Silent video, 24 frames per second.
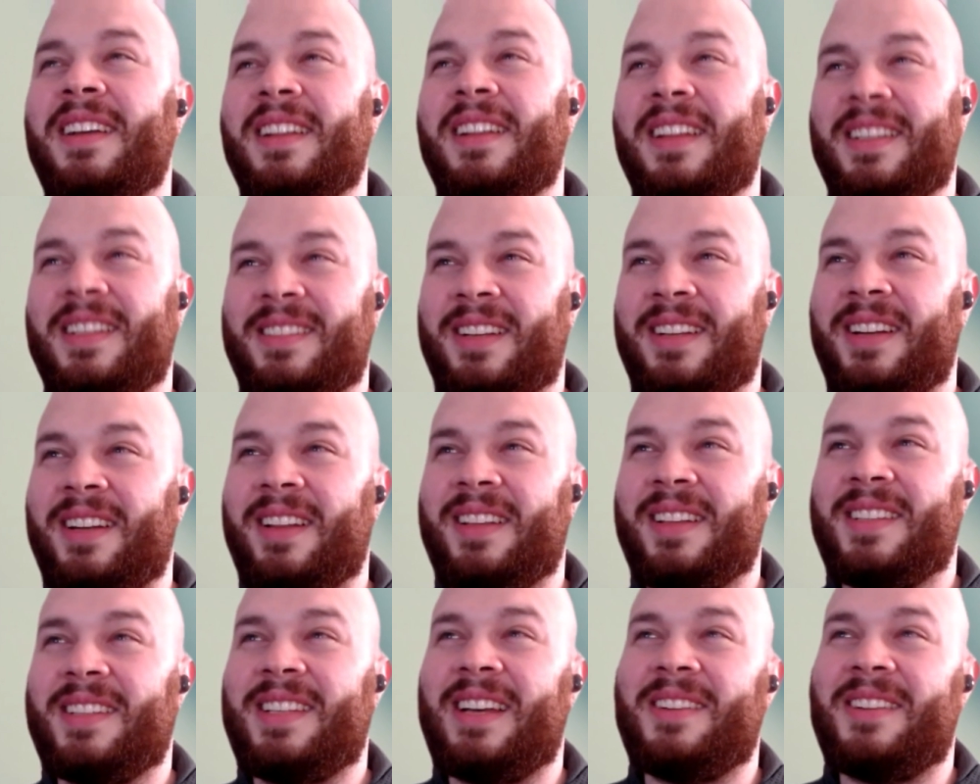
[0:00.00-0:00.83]
that's kind of the
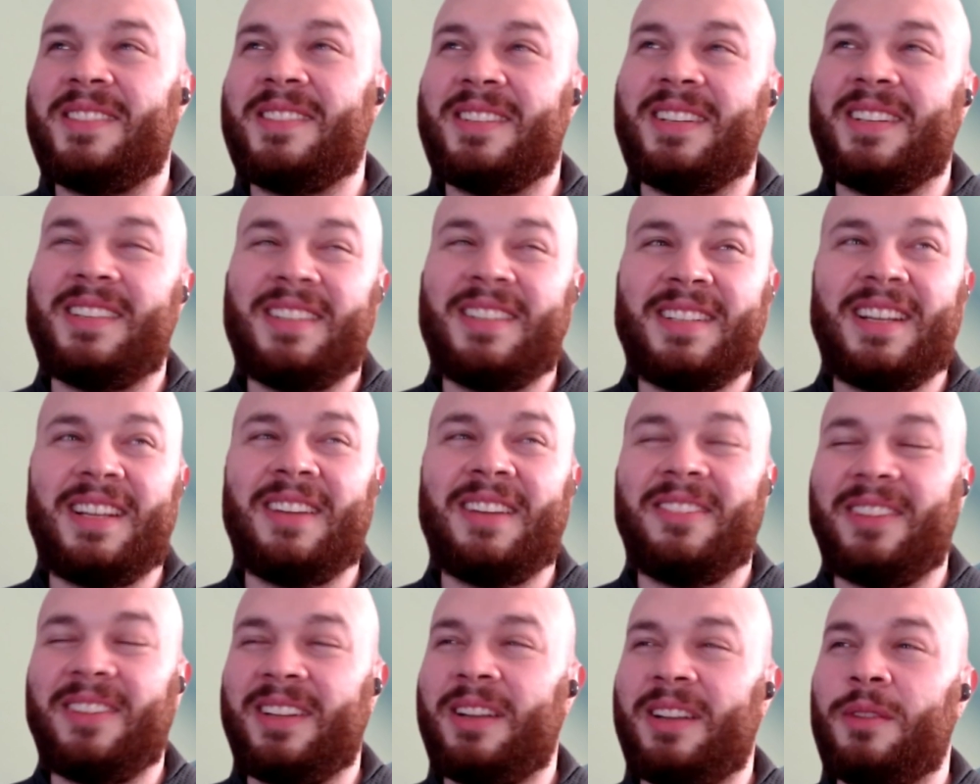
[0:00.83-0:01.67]
sounds it
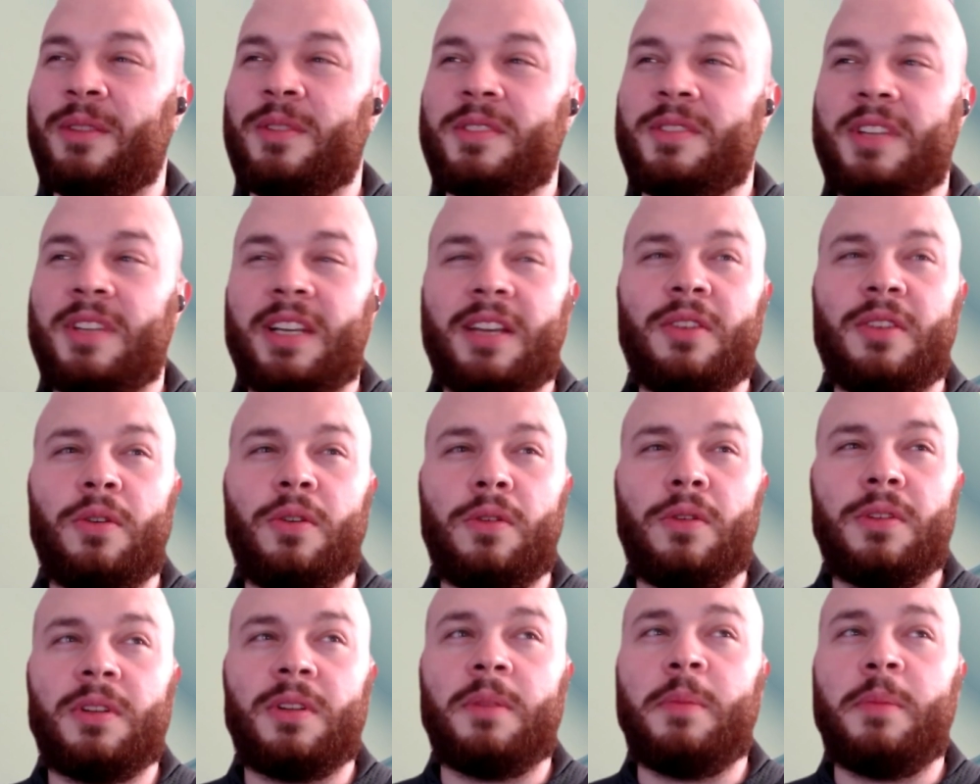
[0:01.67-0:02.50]
sounded. And it was like an
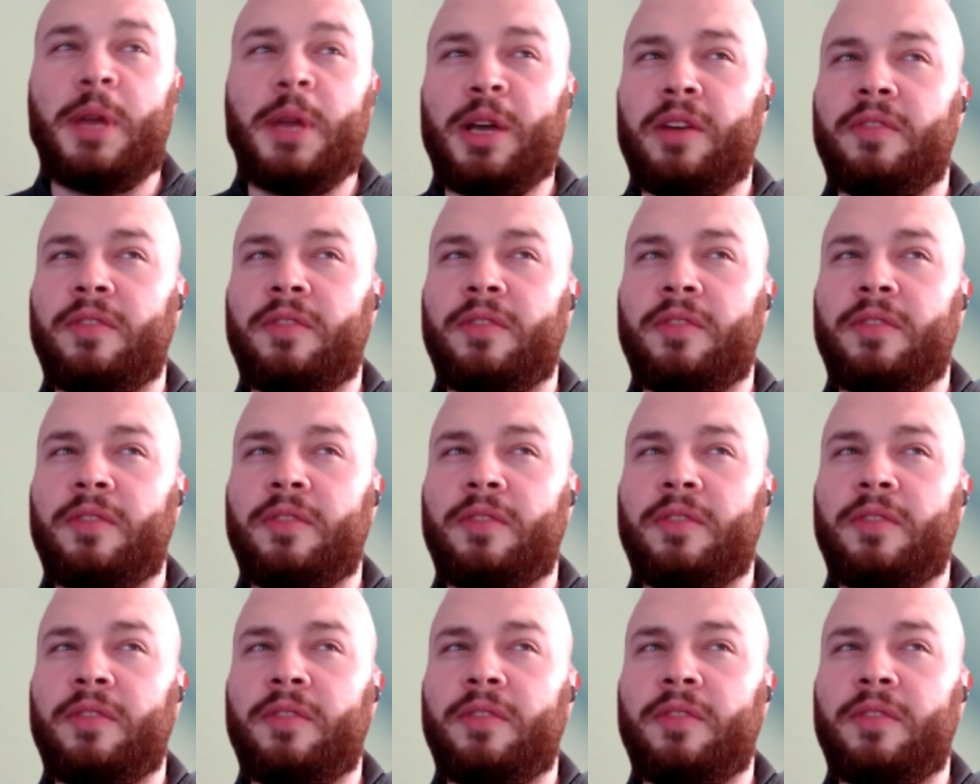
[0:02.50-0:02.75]
older male